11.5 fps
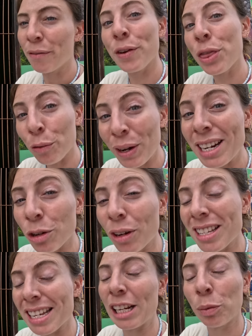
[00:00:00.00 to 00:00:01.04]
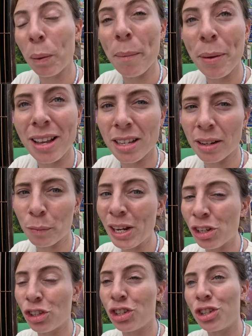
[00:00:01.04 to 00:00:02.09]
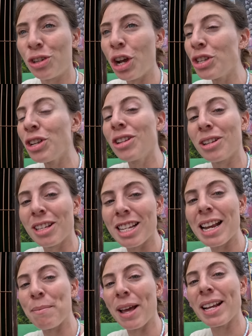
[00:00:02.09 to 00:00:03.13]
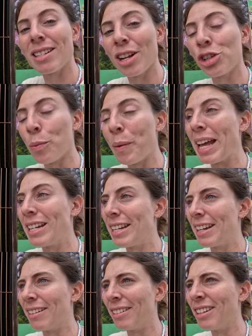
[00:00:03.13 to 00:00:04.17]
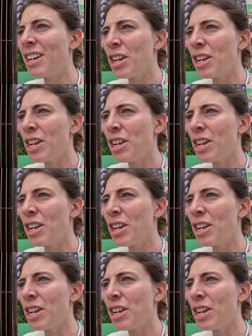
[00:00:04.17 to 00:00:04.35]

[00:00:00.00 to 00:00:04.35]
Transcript: For $3 each per person, which doesn't seem like such a bad deal.